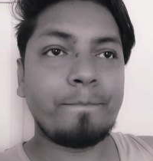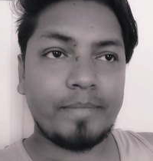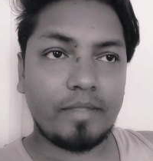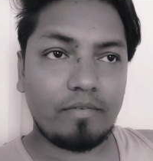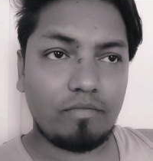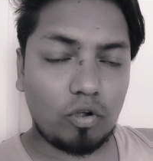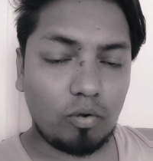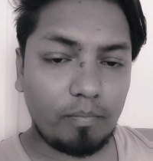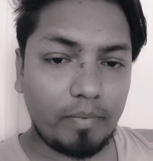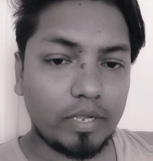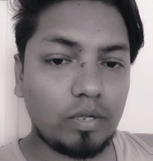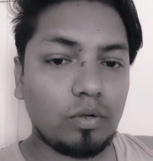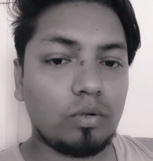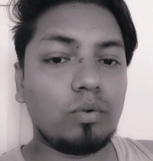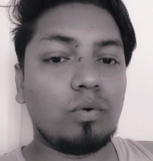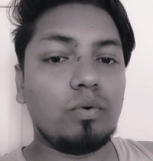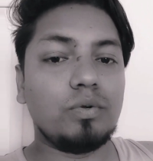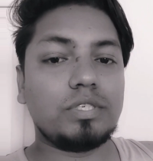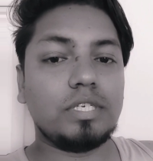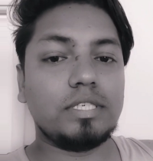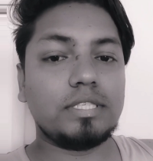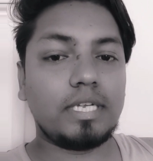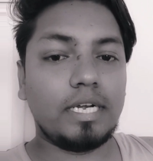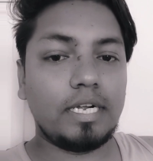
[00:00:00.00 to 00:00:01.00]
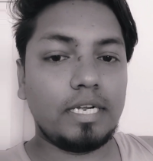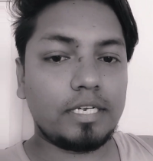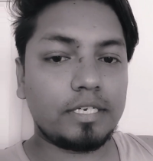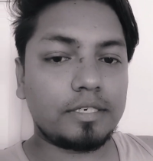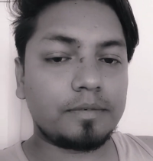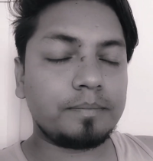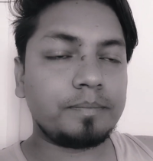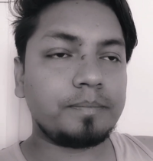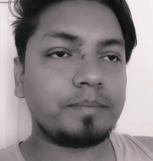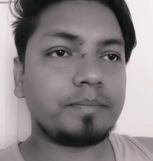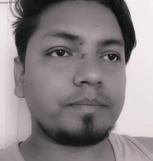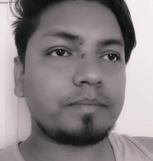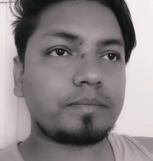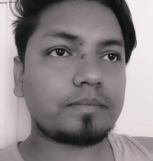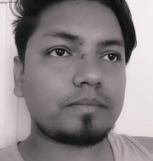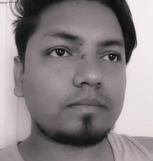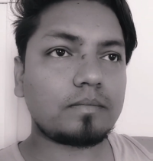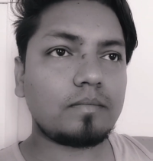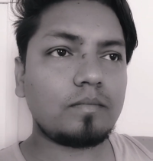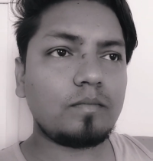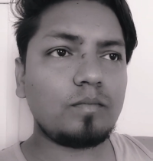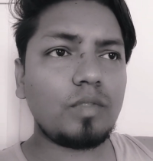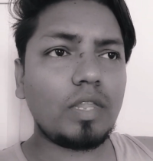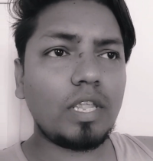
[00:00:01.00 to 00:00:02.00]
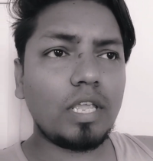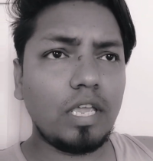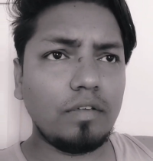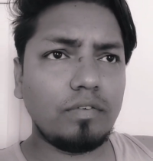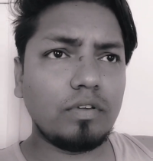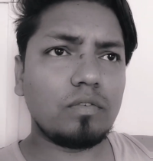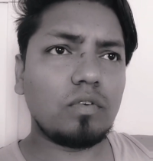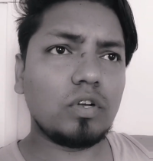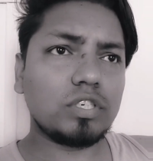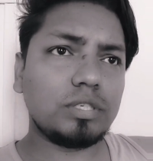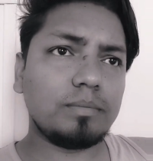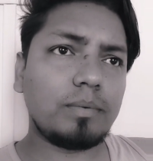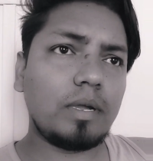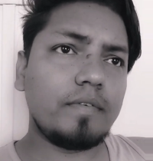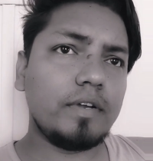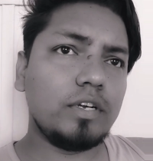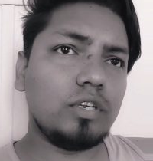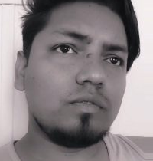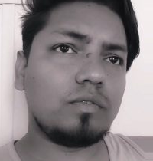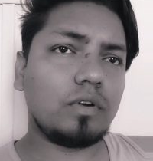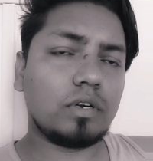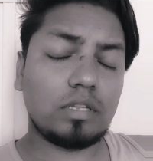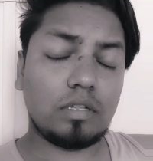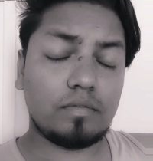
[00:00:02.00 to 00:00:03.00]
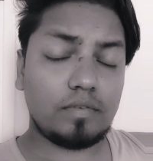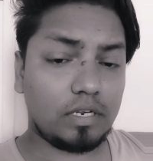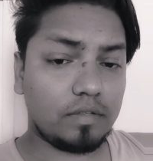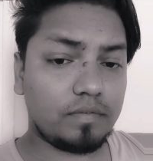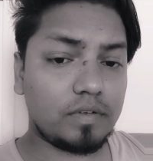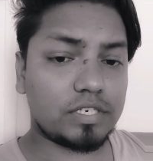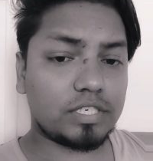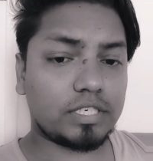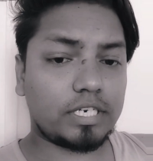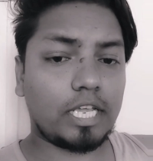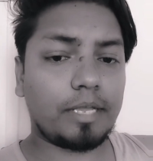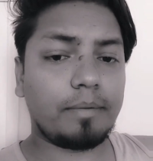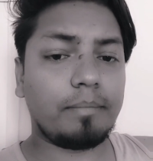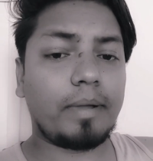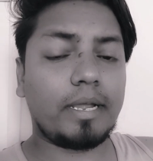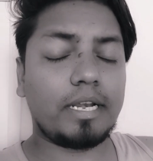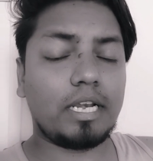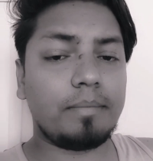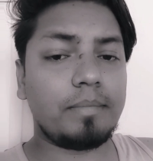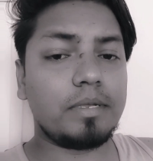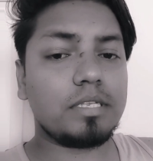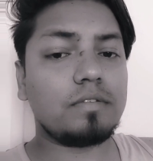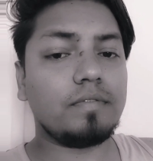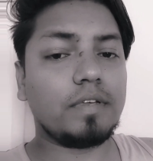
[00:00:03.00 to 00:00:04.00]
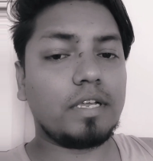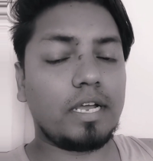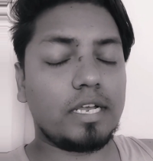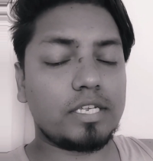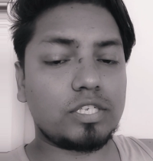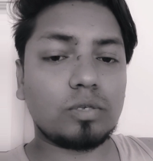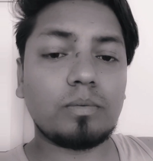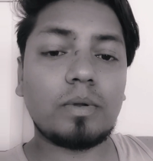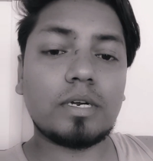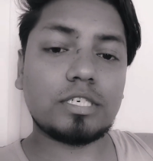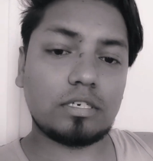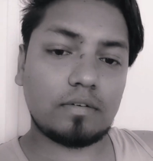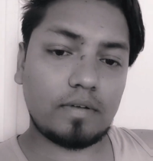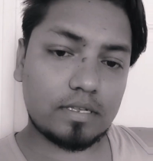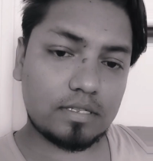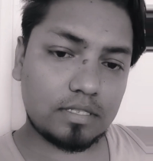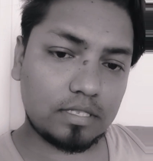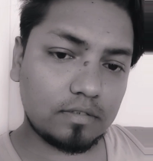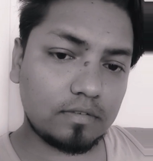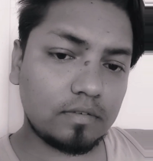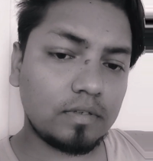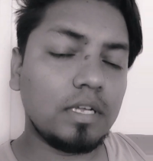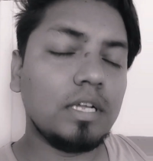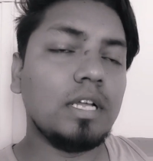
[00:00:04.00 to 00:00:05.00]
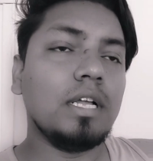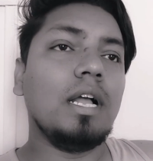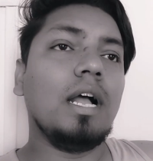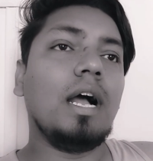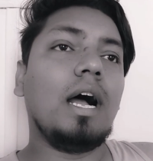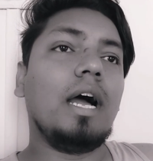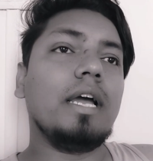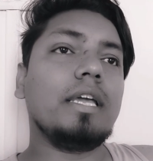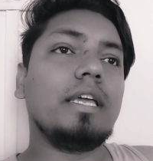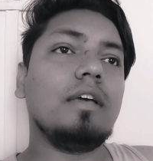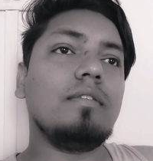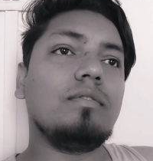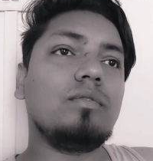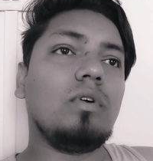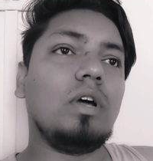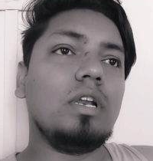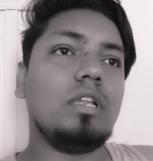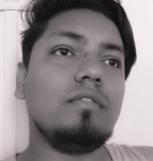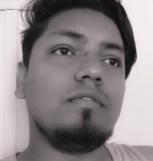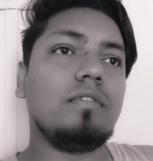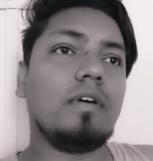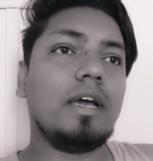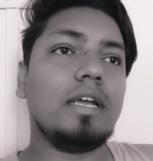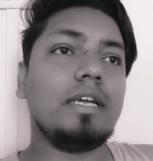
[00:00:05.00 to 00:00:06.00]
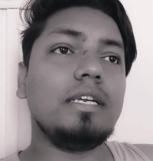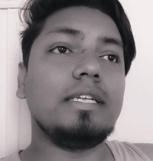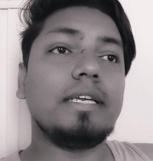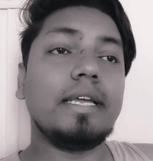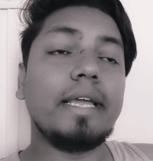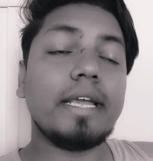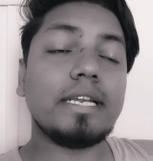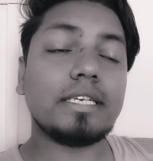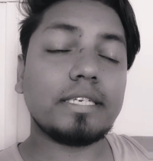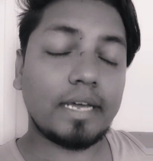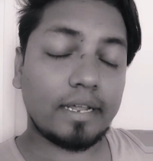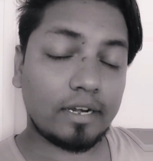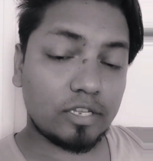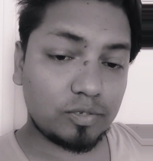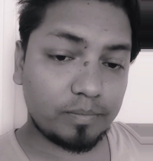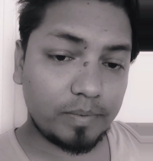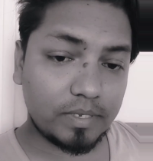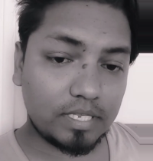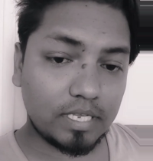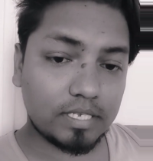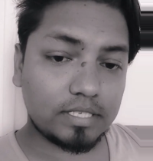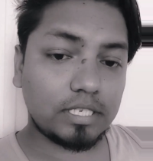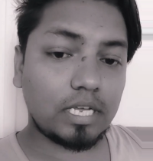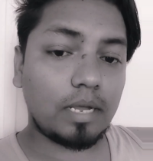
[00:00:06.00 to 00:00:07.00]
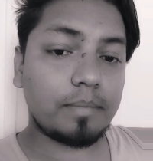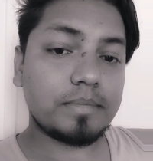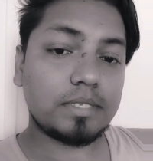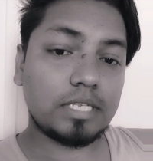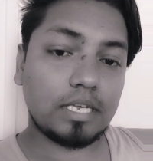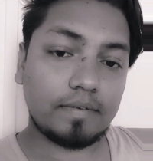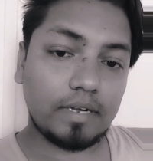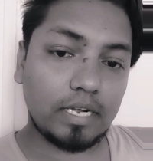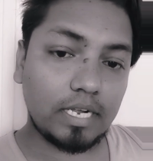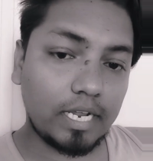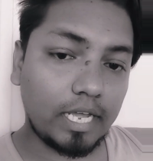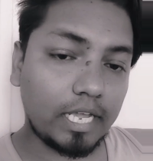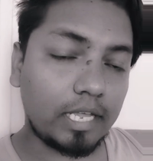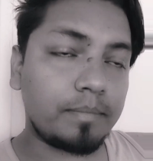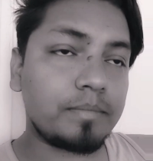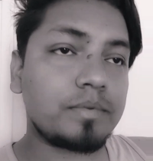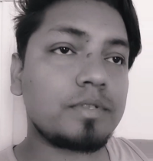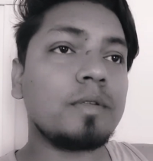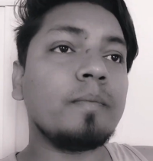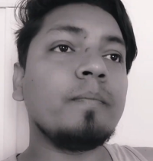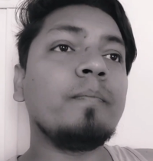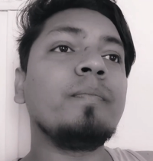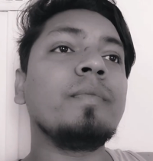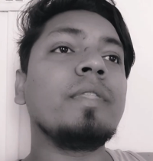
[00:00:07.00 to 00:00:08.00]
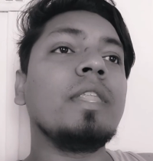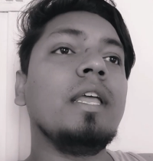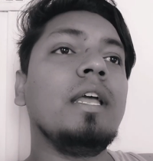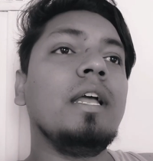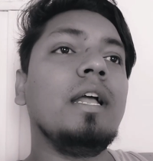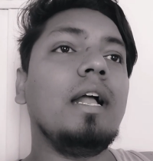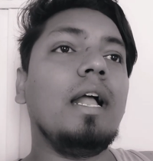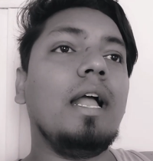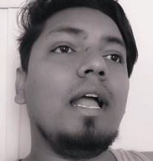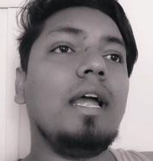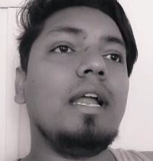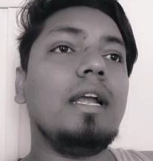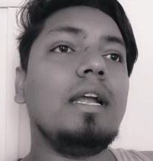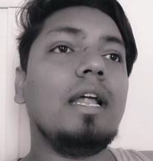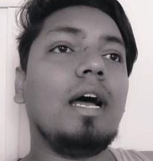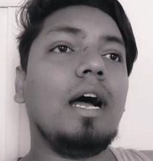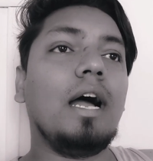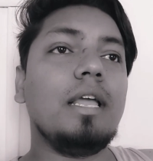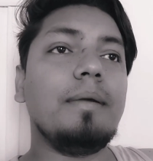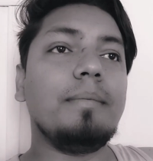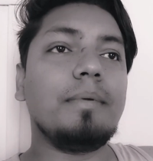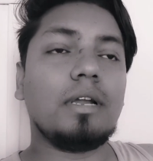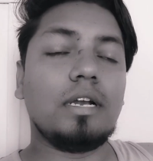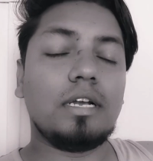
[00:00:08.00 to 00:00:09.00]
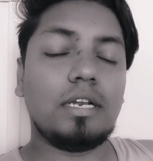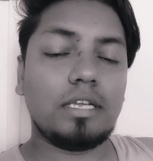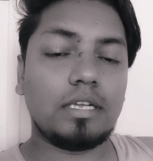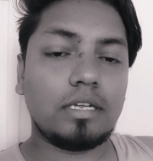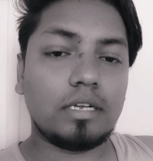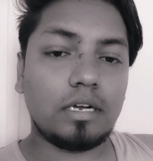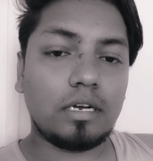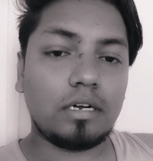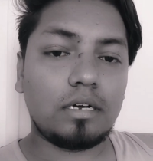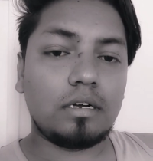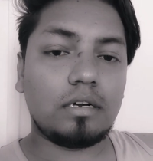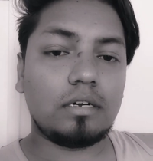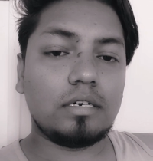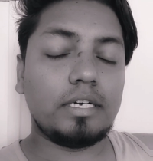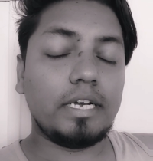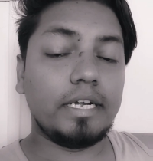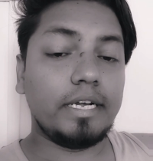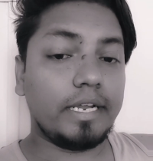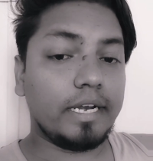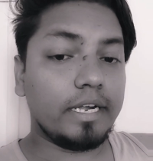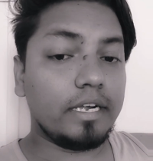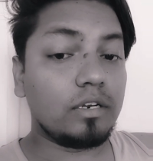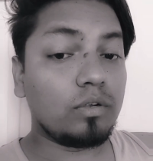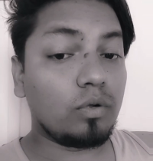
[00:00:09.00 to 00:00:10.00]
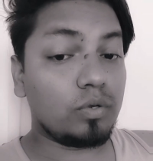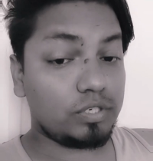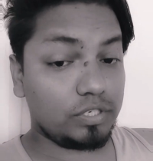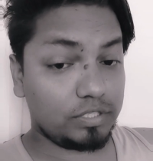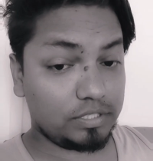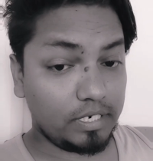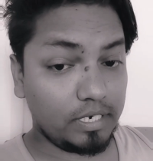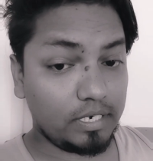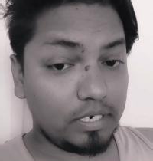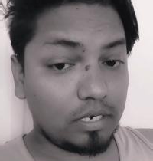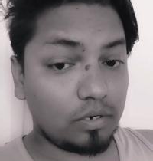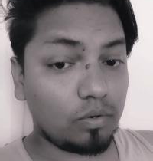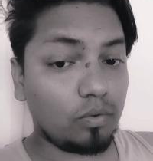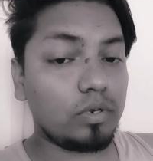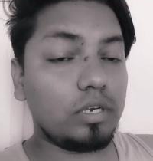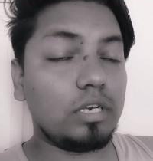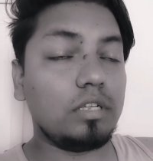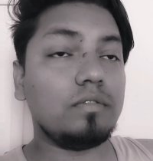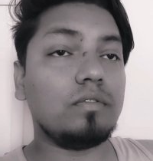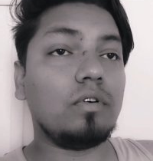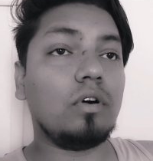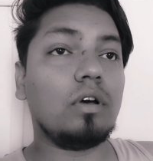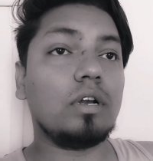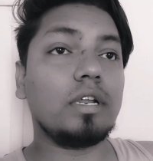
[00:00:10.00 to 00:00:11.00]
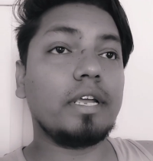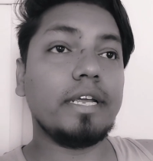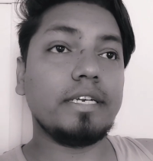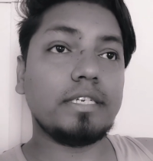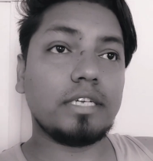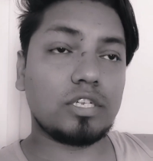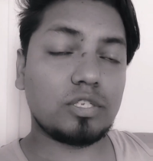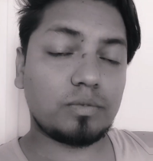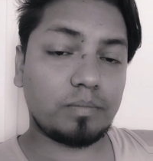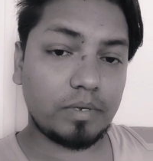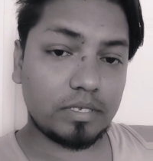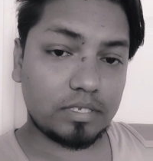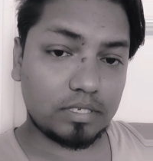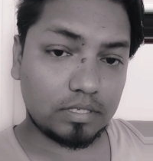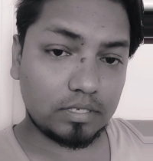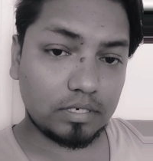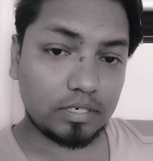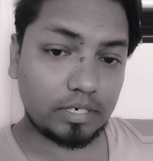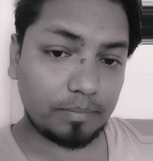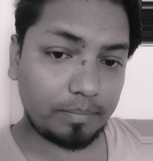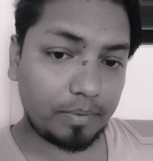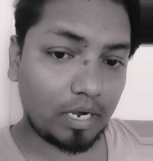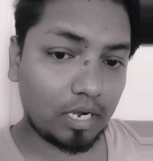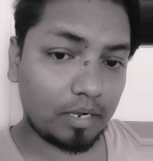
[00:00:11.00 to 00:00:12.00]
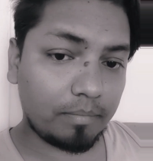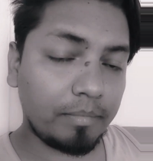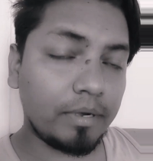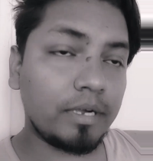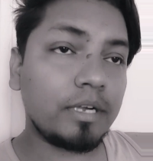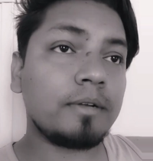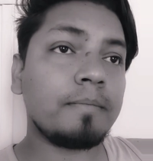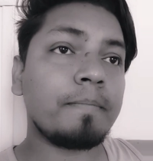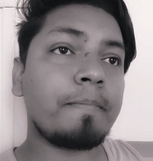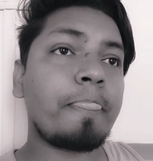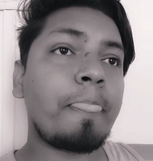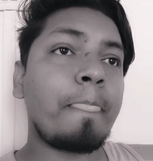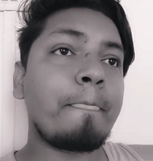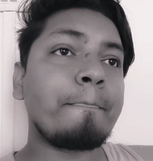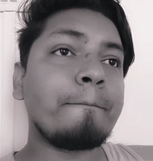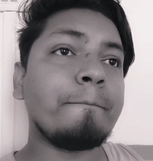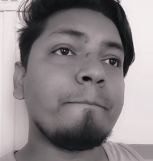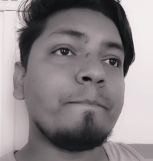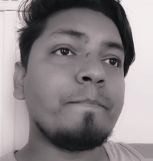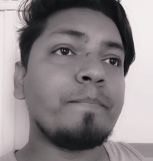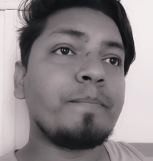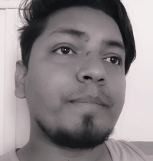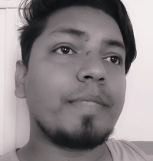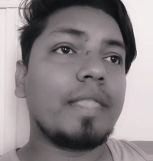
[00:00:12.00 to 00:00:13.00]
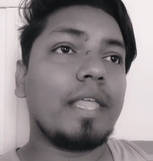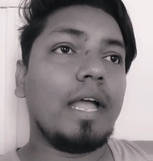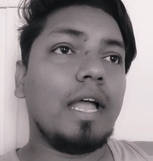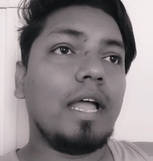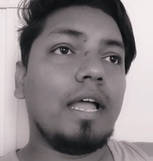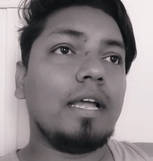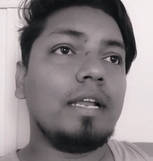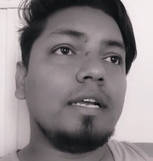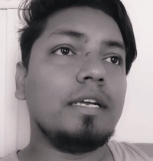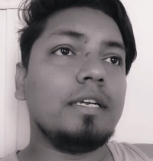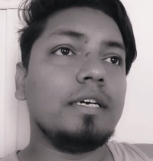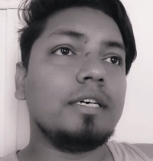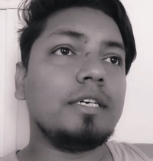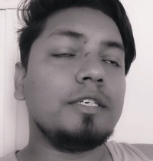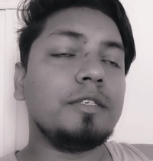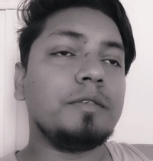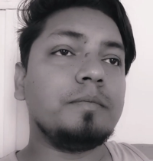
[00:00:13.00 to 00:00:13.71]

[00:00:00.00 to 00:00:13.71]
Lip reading: from my own coaching center. If you're watching my video for the very first time, my name is Vikash Kumar Shrivastav. I have qualified GATE Aerospace exam 7 times. And I am running a dedicated coaching center only for GATE Aerospace department. And